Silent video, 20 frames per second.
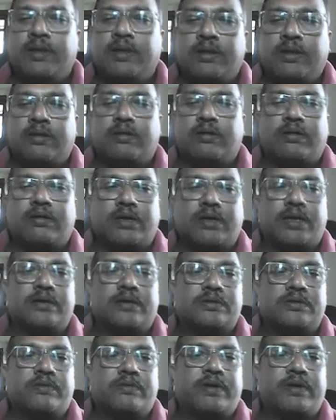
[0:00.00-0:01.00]
Okay,
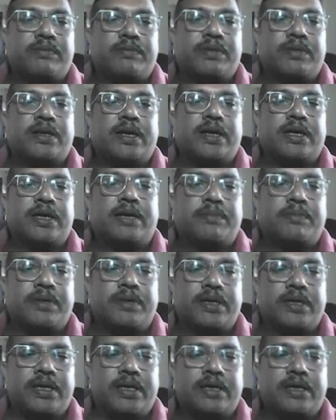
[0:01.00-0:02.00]
so one mirror I kept
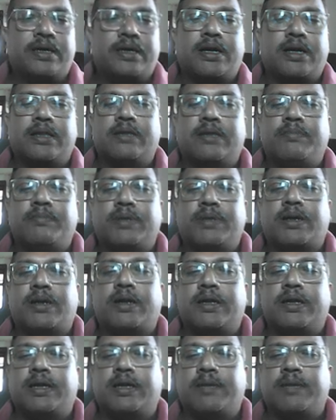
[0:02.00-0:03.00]
here, another mirror
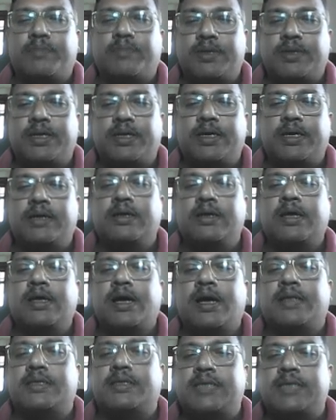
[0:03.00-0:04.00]
I kept here,
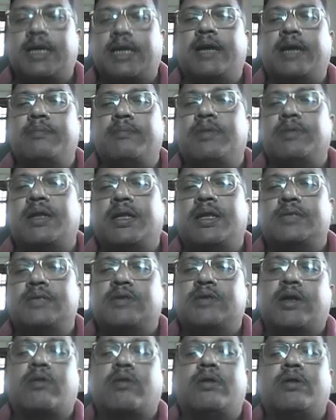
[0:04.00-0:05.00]
and the second mirror is
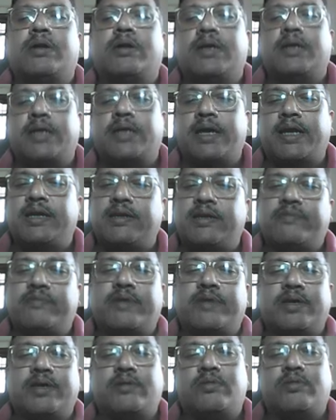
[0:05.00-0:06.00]
around
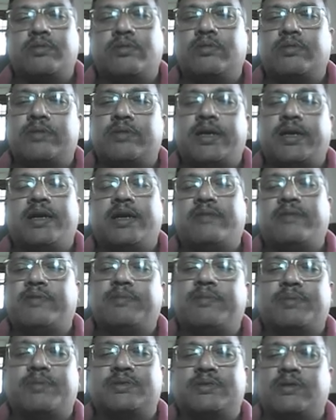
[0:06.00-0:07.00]
95 to
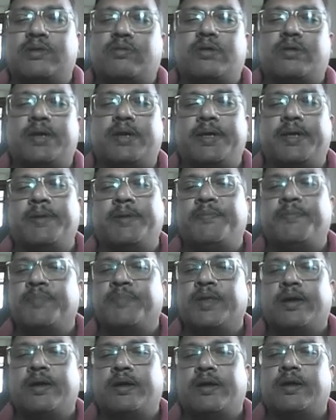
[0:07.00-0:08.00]
95% only.
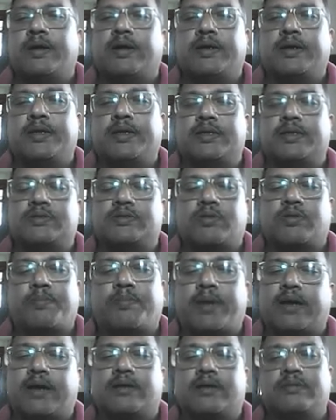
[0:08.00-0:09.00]
It is
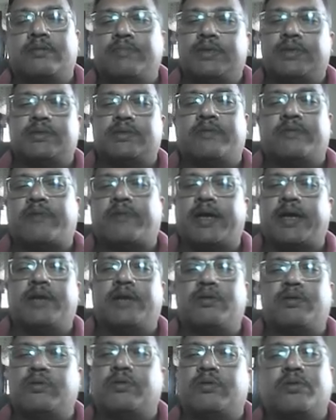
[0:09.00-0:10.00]
opaque, means 5
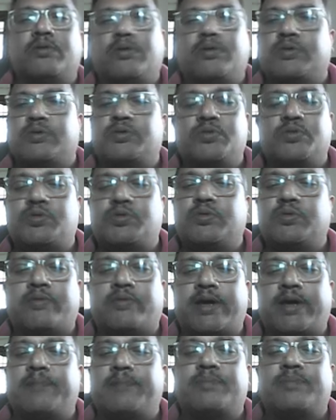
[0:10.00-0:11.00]
to 2 to
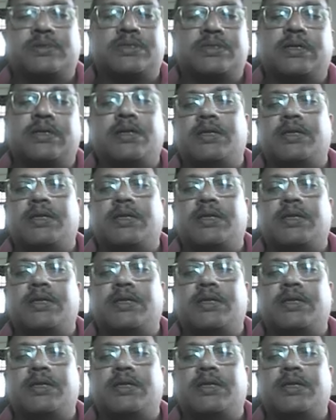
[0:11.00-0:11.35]
5%